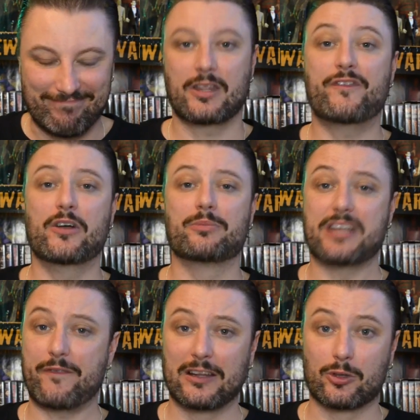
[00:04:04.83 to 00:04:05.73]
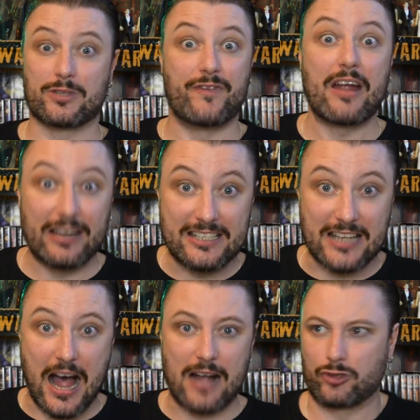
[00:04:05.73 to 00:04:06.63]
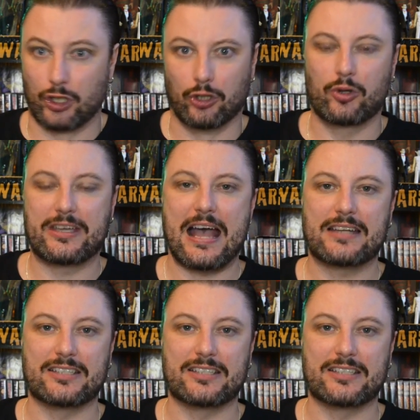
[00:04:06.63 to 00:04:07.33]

The film definitely looks very dark to look at.